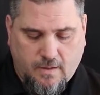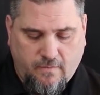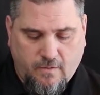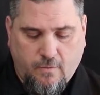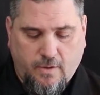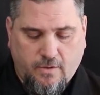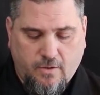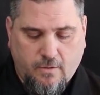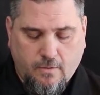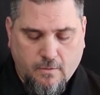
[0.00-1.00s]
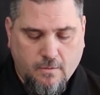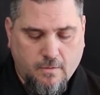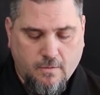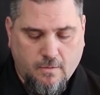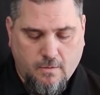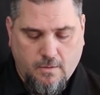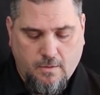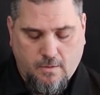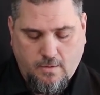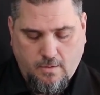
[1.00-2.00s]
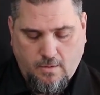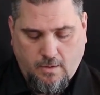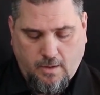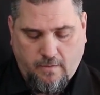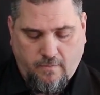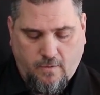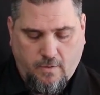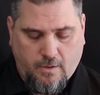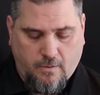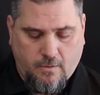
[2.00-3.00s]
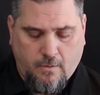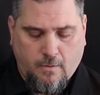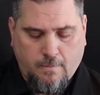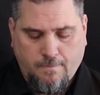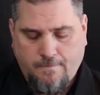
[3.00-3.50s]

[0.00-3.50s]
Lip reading: give it a quick turn. Give it a quick turn.